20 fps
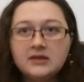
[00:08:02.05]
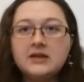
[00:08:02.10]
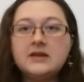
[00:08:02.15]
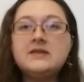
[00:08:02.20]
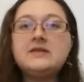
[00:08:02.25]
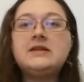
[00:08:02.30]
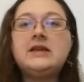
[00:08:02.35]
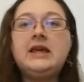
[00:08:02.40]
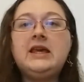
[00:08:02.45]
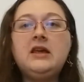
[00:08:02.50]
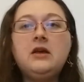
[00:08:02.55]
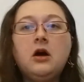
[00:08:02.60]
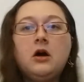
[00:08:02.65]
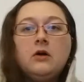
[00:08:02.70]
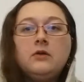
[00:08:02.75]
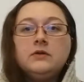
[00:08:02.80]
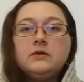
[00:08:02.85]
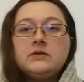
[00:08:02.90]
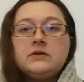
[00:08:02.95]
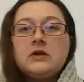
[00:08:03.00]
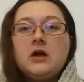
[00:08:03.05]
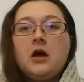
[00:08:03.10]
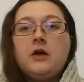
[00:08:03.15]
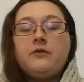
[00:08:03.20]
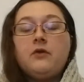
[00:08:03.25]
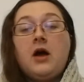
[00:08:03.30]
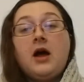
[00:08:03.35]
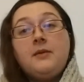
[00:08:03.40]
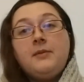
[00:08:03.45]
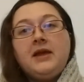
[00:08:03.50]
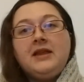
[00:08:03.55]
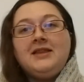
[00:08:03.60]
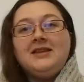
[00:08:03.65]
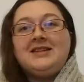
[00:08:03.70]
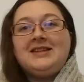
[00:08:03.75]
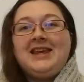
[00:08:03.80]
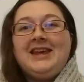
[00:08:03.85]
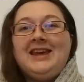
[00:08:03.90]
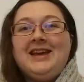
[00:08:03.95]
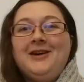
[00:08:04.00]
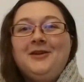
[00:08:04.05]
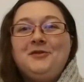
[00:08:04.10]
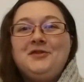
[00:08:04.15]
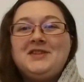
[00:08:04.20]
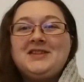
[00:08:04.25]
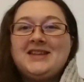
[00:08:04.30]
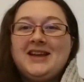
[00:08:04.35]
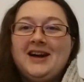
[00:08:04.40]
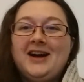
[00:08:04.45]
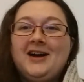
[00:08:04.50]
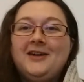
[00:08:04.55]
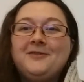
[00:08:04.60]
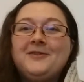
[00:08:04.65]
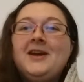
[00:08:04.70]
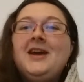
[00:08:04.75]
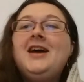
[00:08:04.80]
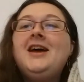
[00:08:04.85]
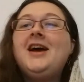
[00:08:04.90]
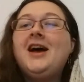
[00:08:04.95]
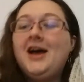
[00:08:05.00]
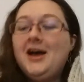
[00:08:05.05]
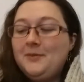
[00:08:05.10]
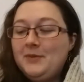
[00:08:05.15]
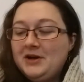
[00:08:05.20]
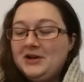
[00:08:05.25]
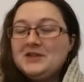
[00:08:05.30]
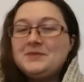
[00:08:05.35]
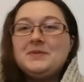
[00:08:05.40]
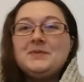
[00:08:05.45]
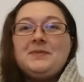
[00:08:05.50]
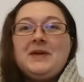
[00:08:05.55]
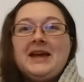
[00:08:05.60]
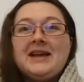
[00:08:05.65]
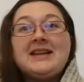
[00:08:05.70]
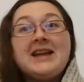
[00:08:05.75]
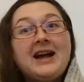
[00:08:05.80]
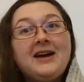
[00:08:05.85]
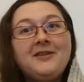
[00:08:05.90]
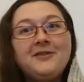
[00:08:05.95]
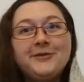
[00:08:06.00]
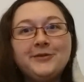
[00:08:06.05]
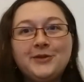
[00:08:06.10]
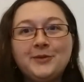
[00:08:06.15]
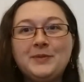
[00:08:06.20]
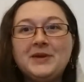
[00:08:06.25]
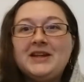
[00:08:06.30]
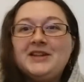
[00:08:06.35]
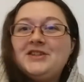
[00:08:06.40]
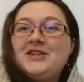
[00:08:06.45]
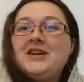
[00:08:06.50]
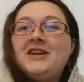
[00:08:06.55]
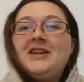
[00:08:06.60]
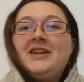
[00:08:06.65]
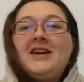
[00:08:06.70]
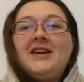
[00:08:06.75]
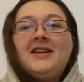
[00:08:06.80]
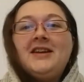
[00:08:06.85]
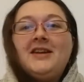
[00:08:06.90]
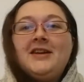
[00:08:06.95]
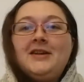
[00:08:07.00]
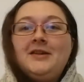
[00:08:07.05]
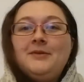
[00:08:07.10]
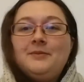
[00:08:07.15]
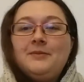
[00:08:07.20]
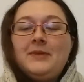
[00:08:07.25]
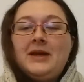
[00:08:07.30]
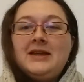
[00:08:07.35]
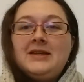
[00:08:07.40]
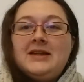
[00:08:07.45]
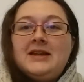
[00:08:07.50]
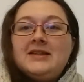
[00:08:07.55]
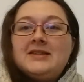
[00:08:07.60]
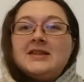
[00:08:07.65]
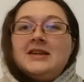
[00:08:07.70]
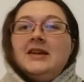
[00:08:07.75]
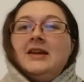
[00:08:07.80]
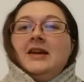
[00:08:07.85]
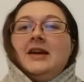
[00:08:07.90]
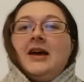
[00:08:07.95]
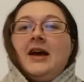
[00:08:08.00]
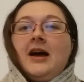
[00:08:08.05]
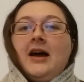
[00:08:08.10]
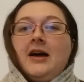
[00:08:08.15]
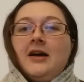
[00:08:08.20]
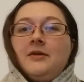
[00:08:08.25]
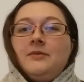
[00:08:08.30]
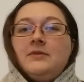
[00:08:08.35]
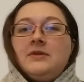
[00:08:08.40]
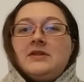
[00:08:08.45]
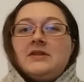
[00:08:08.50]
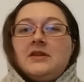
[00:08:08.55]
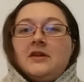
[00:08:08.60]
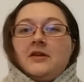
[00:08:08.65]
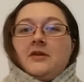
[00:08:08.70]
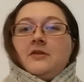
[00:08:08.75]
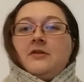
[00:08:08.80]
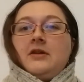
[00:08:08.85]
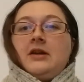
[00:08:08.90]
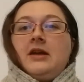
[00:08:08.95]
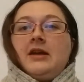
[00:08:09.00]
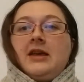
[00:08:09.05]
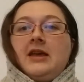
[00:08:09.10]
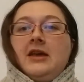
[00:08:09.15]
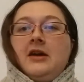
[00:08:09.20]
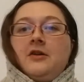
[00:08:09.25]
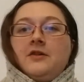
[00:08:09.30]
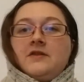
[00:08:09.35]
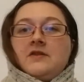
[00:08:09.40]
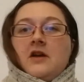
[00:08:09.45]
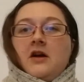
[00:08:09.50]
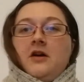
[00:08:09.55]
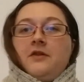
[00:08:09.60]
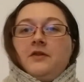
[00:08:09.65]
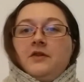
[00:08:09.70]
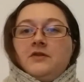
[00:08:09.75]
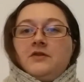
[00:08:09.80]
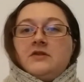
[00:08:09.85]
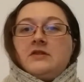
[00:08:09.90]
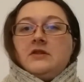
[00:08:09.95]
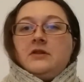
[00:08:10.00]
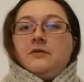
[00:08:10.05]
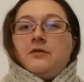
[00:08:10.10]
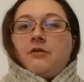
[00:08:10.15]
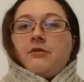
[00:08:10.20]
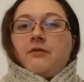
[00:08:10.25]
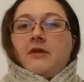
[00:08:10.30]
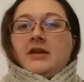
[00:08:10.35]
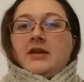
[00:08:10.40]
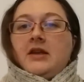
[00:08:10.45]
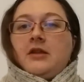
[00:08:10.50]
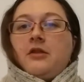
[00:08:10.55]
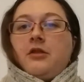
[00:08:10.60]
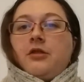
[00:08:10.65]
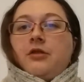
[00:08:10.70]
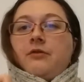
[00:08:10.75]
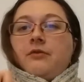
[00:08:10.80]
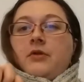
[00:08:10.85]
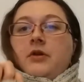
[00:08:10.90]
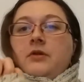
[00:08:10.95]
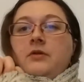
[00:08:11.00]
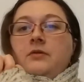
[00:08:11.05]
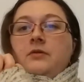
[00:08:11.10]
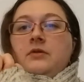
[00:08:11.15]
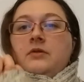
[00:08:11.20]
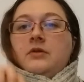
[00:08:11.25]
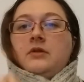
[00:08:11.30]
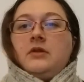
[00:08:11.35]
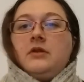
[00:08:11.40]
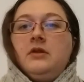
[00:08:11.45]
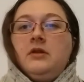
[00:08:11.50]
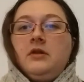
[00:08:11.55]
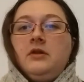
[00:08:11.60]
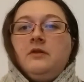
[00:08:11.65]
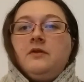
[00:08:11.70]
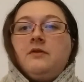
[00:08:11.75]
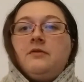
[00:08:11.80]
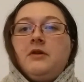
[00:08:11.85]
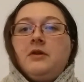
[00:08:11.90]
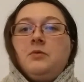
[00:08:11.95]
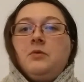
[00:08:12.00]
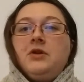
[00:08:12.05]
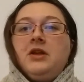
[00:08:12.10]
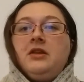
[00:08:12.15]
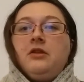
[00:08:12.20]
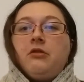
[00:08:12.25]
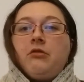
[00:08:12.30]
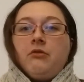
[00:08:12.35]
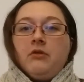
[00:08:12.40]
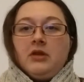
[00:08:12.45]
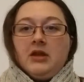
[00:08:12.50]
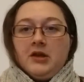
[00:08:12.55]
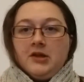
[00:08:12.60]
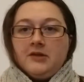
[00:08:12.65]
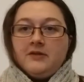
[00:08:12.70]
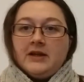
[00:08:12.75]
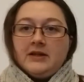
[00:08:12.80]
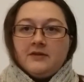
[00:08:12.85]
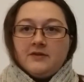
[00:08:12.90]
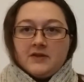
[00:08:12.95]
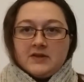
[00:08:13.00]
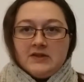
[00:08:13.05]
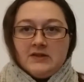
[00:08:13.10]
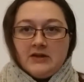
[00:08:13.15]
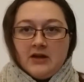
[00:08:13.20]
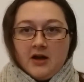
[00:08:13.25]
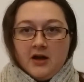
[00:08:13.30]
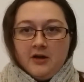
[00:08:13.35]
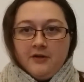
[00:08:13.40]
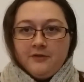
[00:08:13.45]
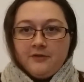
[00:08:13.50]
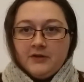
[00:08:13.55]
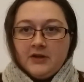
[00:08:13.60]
this keyhole scarf, or I made this keyhole scarf. My husband picked out the picture and I made it. So a keyhole scarf, you thread it through. You thread one end through the other end of the scarf.